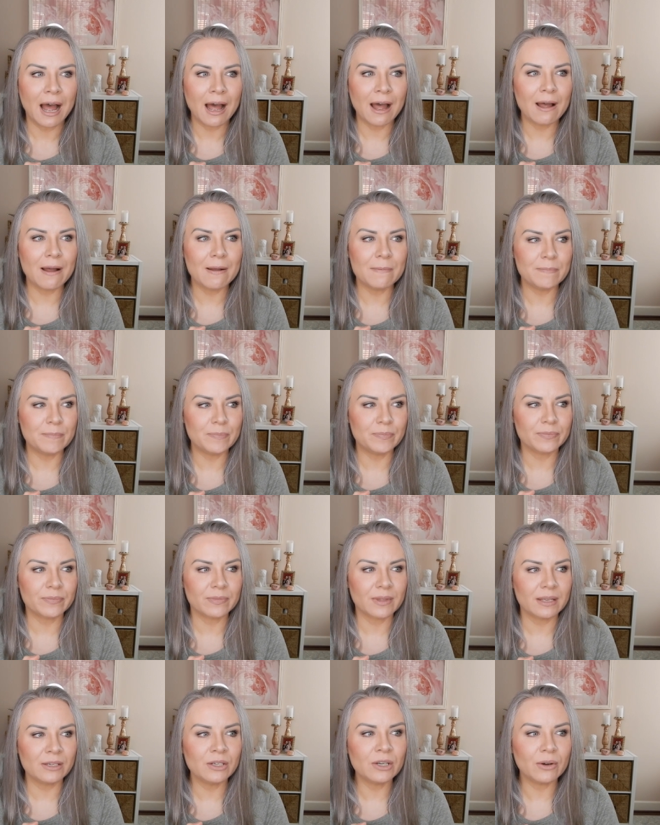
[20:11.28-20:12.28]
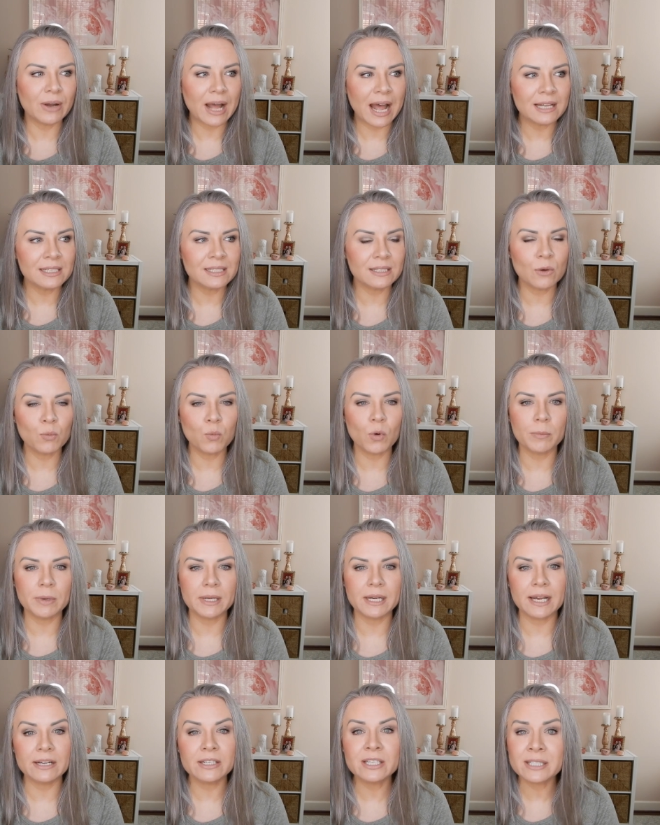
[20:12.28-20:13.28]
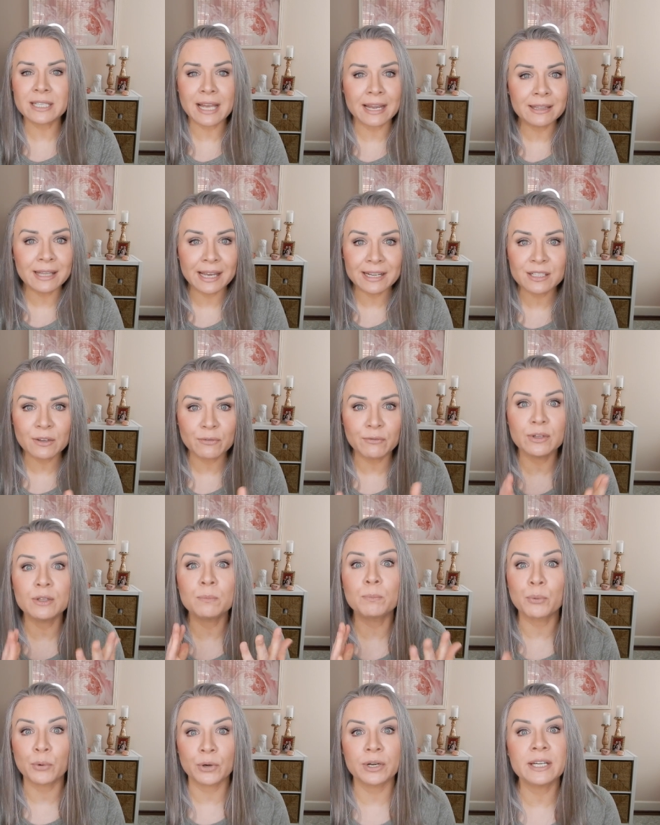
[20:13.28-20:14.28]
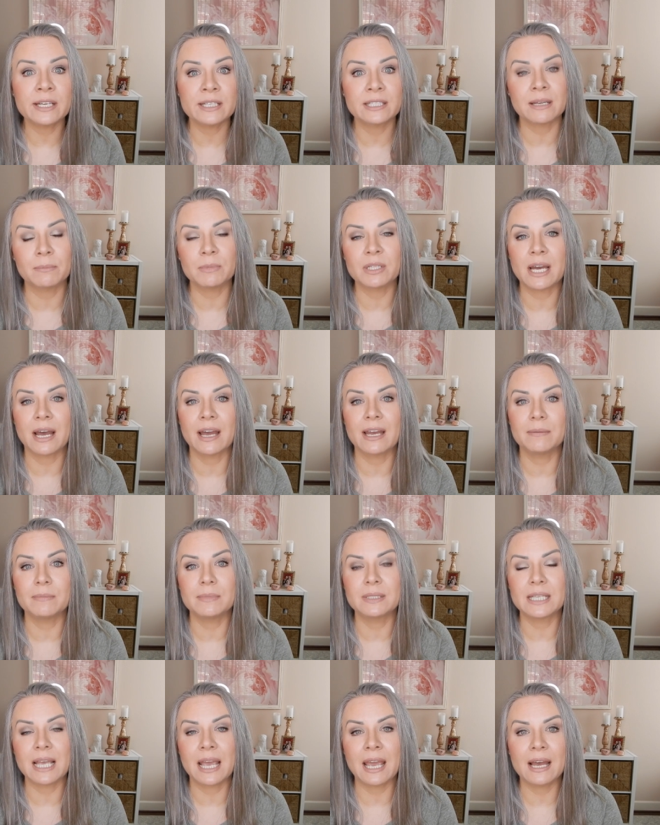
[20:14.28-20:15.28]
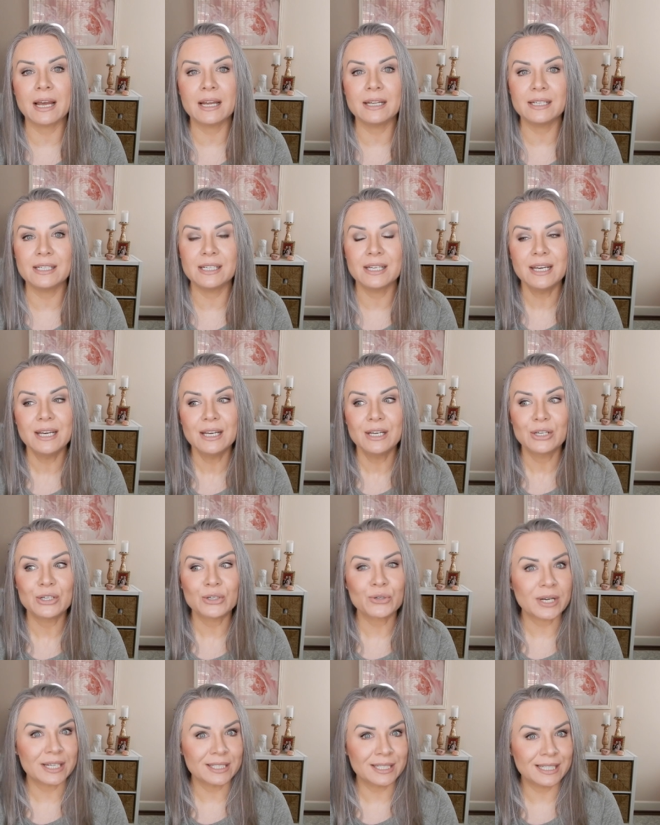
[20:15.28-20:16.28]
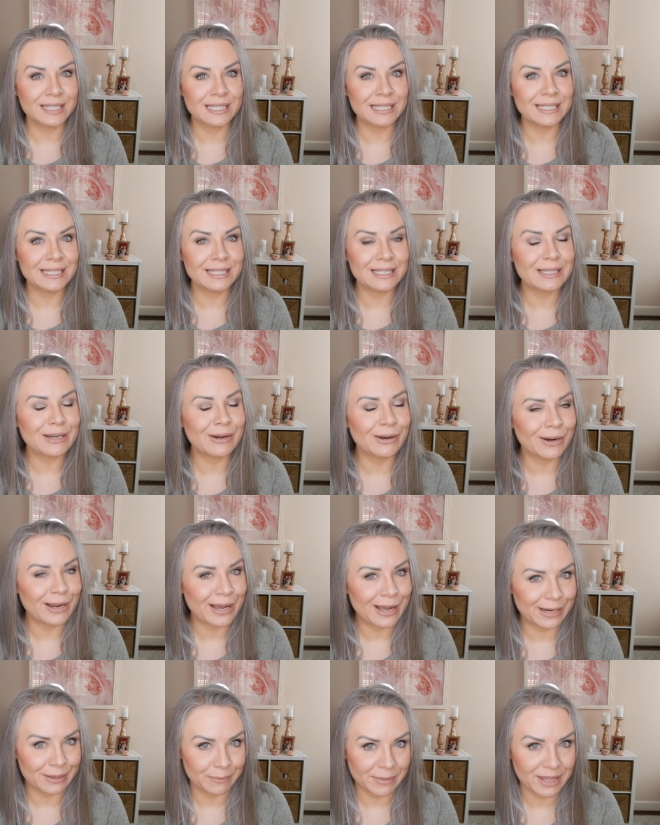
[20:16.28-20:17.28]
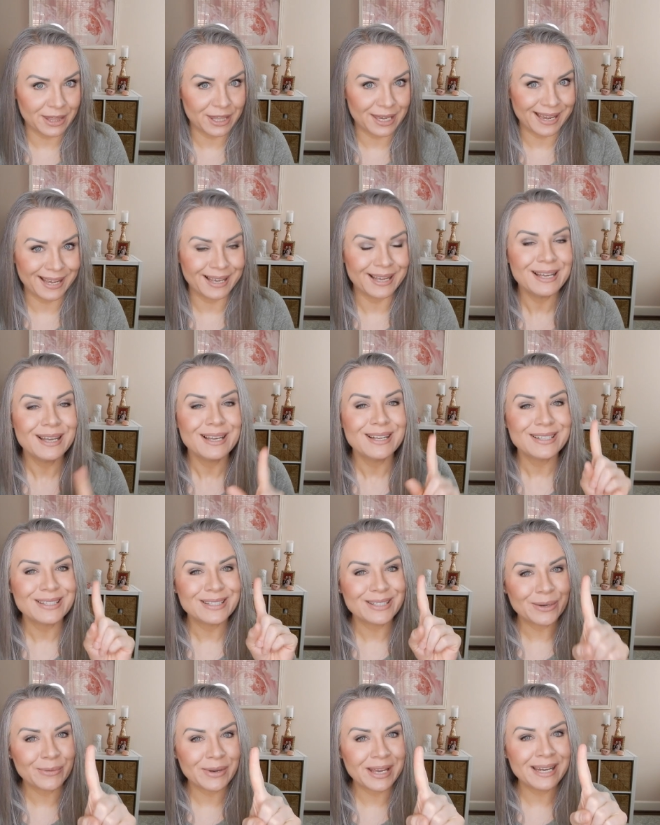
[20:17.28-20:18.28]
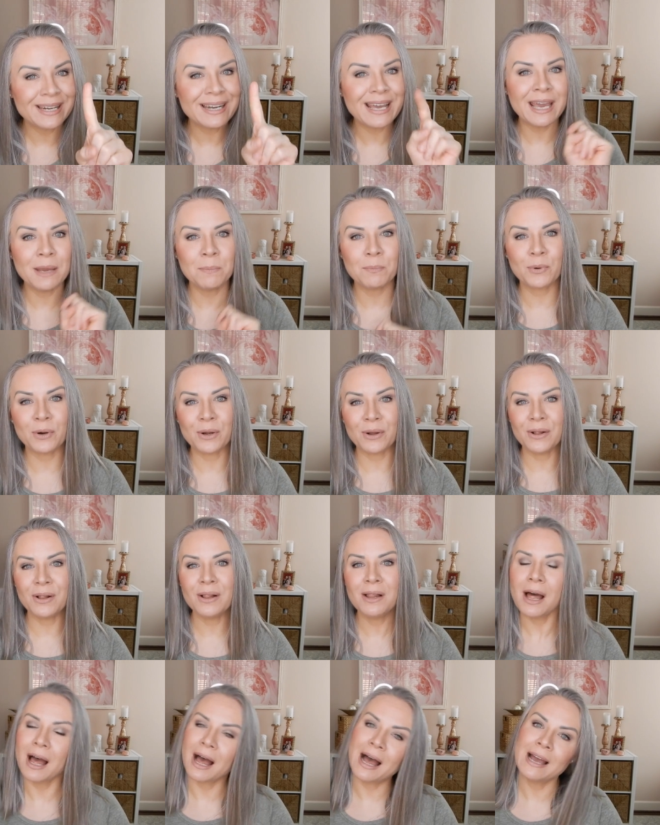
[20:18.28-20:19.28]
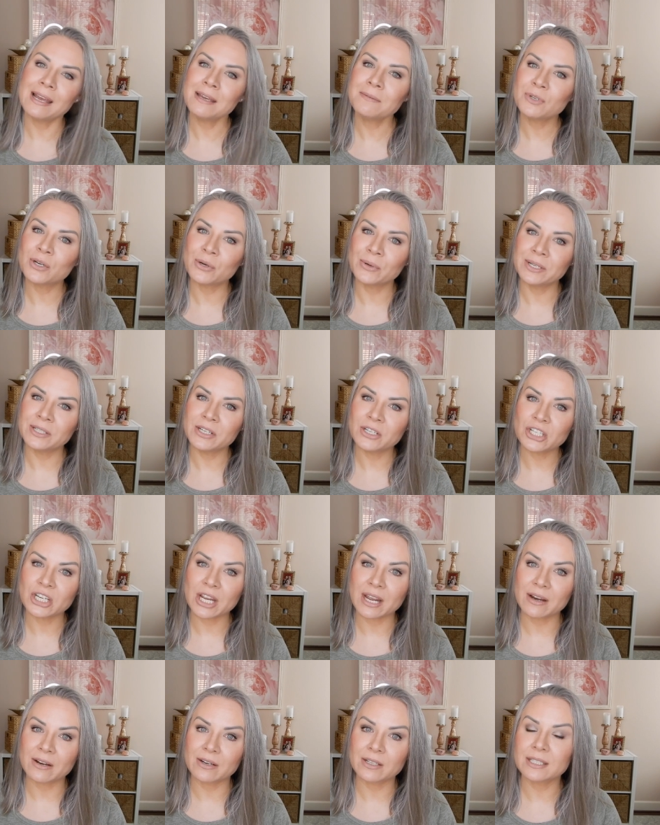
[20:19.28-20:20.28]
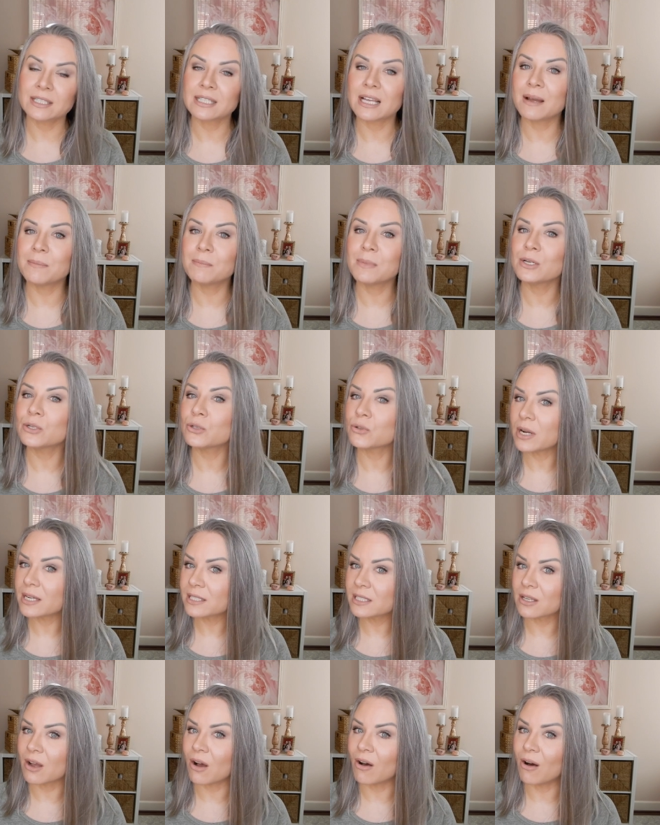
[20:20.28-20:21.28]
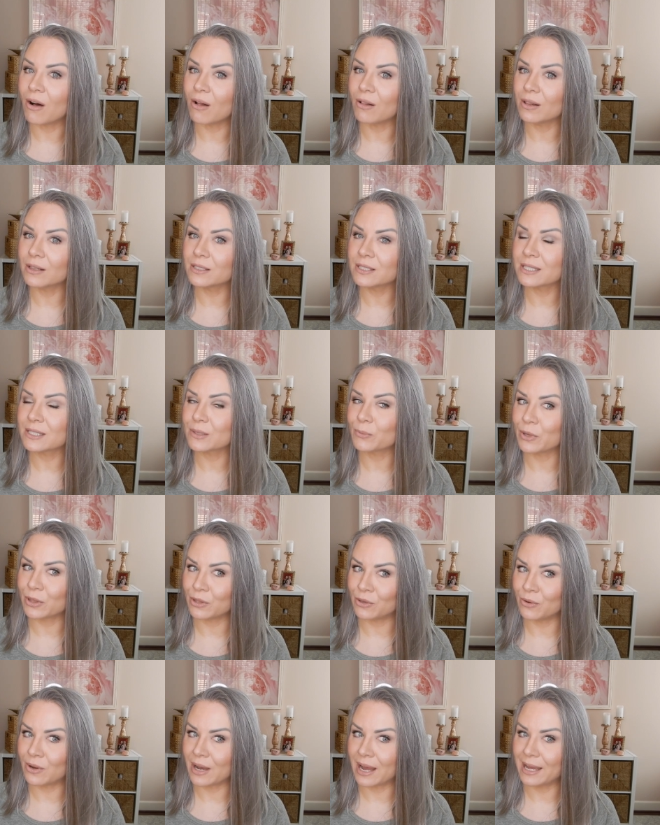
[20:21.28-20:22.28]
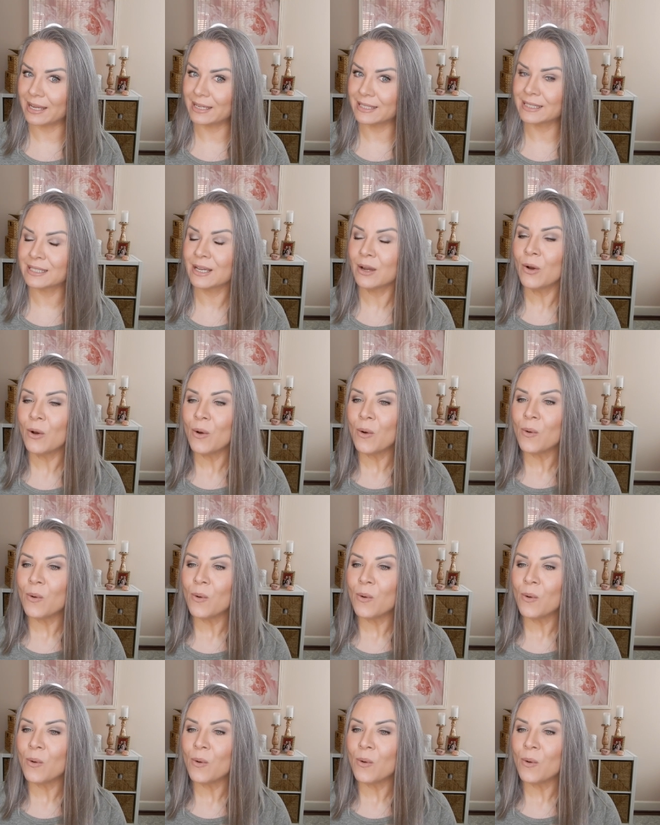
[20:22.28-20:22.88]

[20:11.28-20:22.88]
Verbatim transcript: Um, you know, as a woman, I just, I like to feel pretty sometimes and dresses are kind of my thing. So in April, I'm going to share some dress hauls with you guys.